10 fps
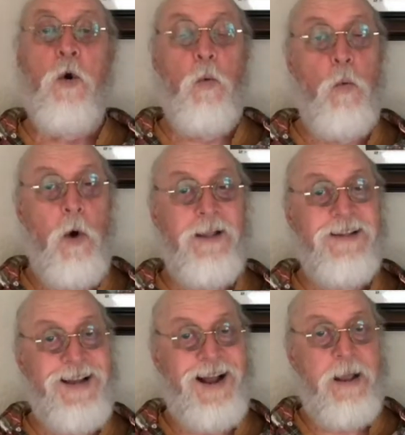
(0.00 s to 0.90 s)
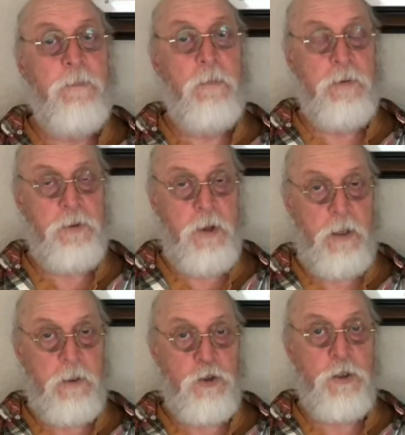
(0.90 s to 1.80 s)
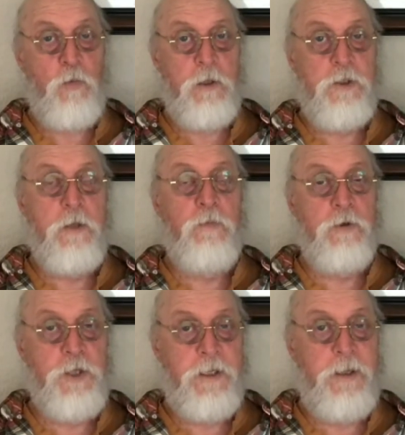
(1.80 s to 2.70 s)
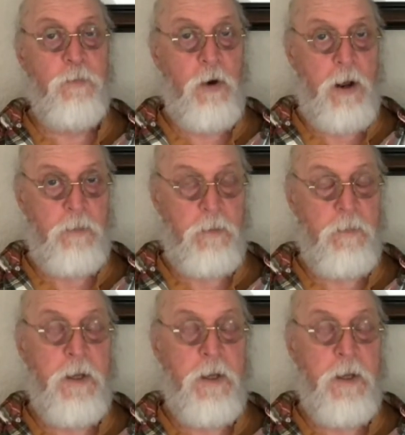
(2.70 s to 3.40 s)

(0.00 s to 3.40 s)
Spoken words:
What type of pathology? What's the presenting problem?